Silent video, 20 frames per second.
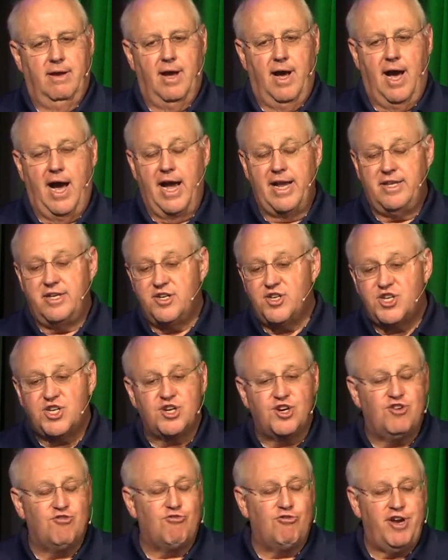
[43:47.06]
I
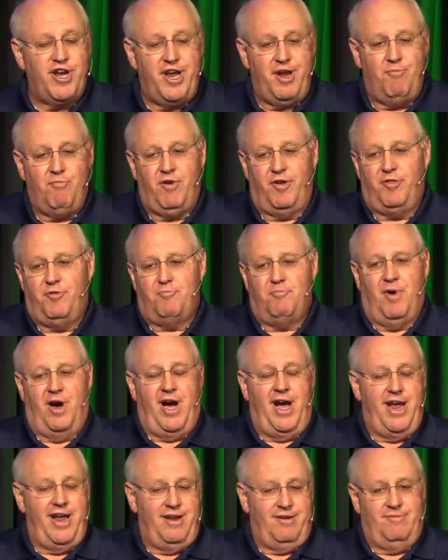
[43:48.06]
disagree with
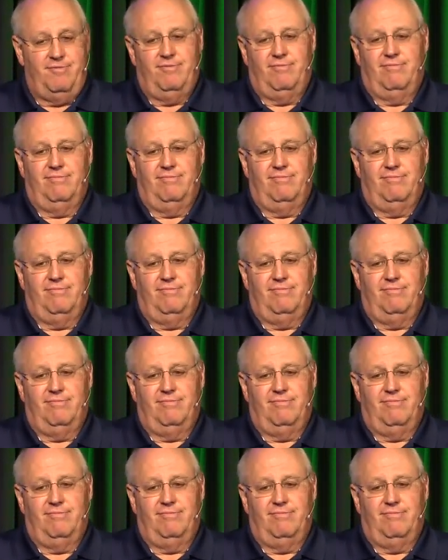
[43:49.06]
my